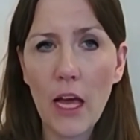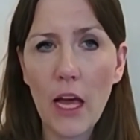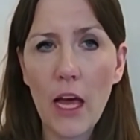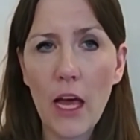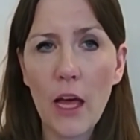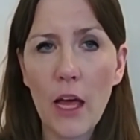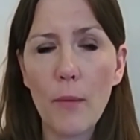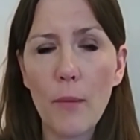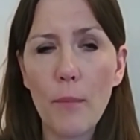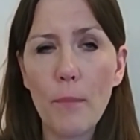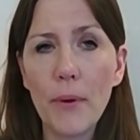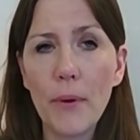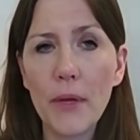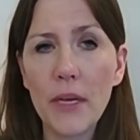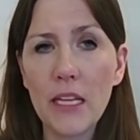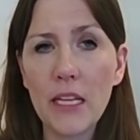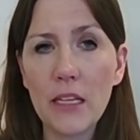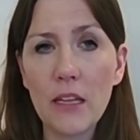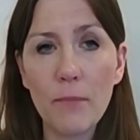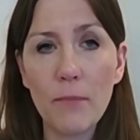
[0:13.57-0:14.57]
But
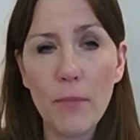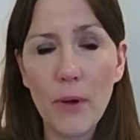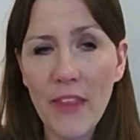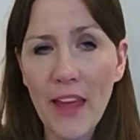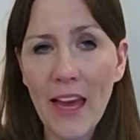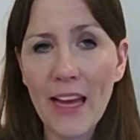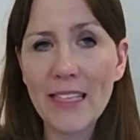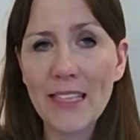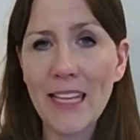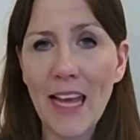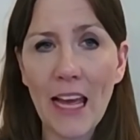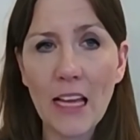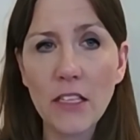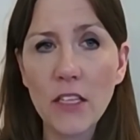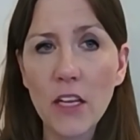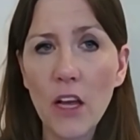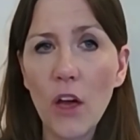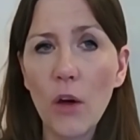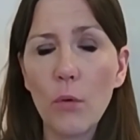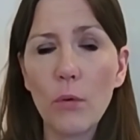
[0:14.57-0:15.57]
that said,
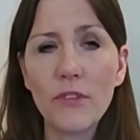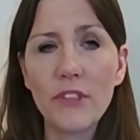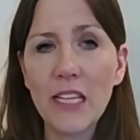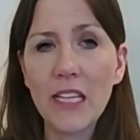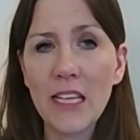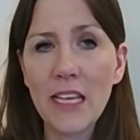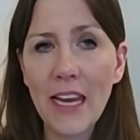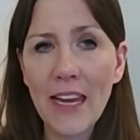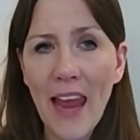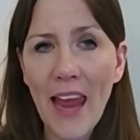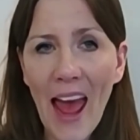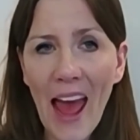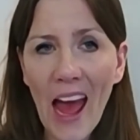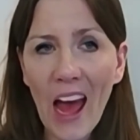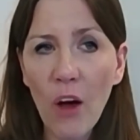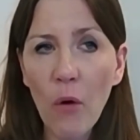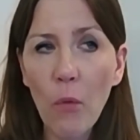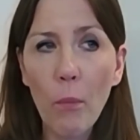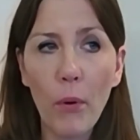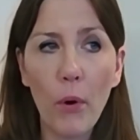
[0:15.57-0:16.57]
we've seen an
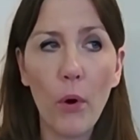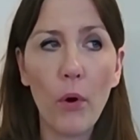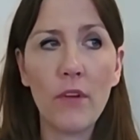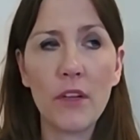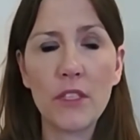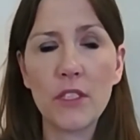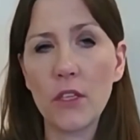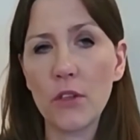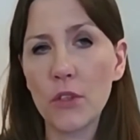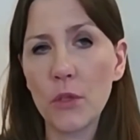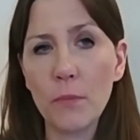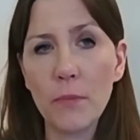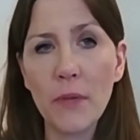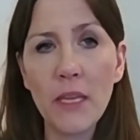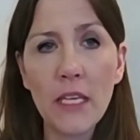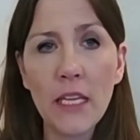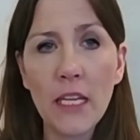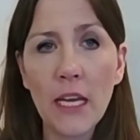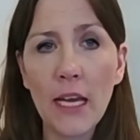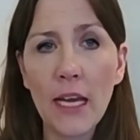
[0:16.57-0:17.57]
outpour on social
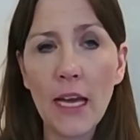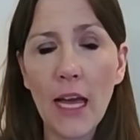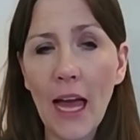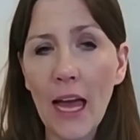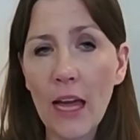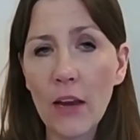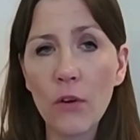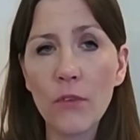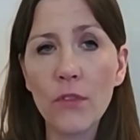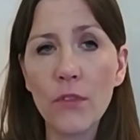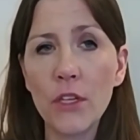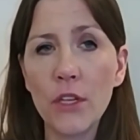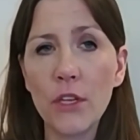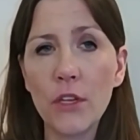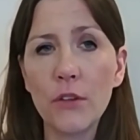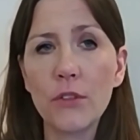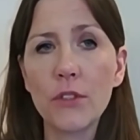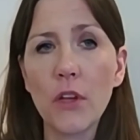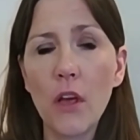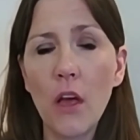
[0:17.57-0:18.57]
media and on the
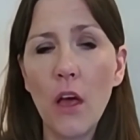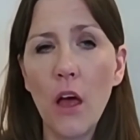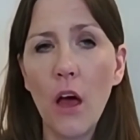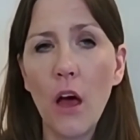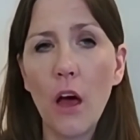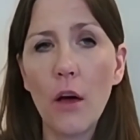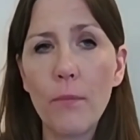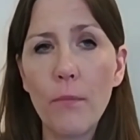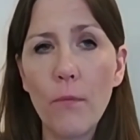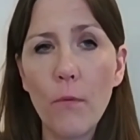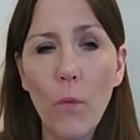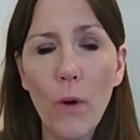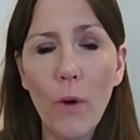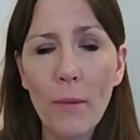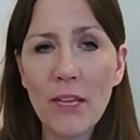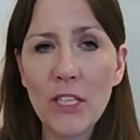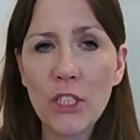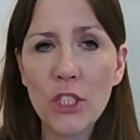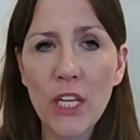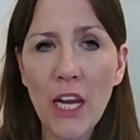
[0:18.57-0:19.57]
news of
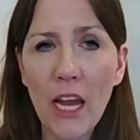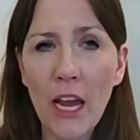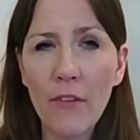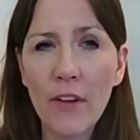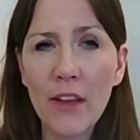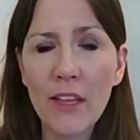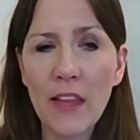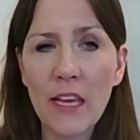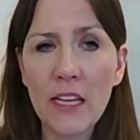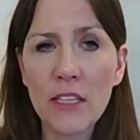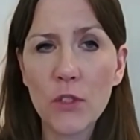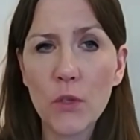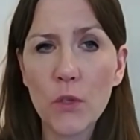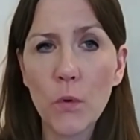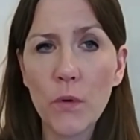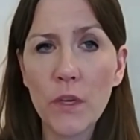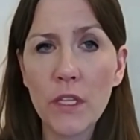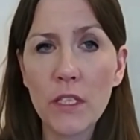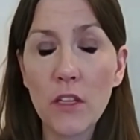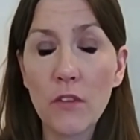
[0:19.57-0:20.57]
women sharing their
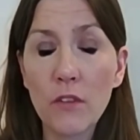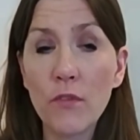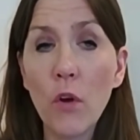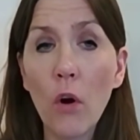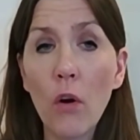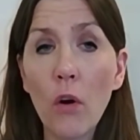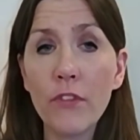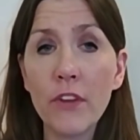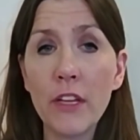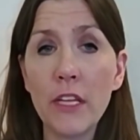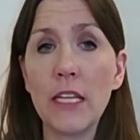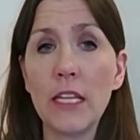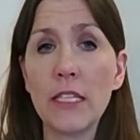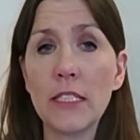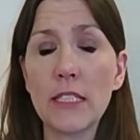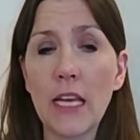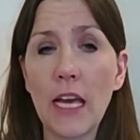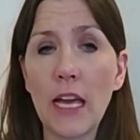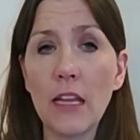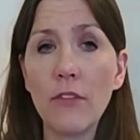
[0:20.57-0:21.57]
stories of not feeling
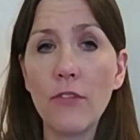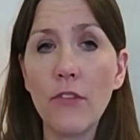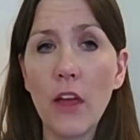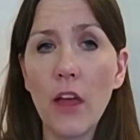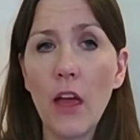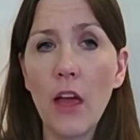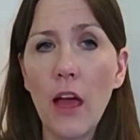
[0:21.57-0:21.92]
safe.